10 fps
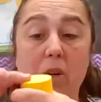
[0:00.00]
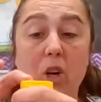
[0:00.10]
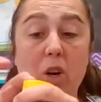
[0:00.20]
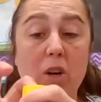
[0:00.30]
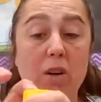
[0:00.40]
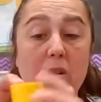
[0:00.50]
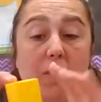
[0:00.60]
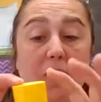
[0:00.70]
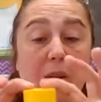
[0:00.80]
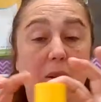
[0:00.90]

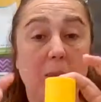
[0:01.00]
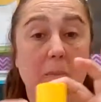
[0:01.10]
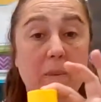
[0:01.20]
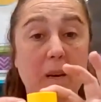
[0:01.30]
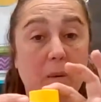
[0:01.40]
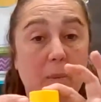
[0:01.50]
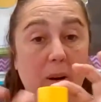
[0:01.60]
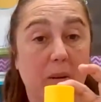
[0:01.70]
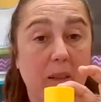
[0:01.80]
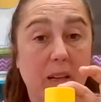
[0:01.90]
curved middle
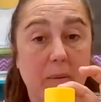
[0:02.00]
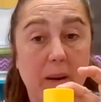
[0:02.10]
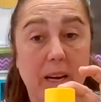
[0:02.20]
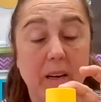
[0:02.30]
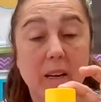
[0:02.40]
part. That's right.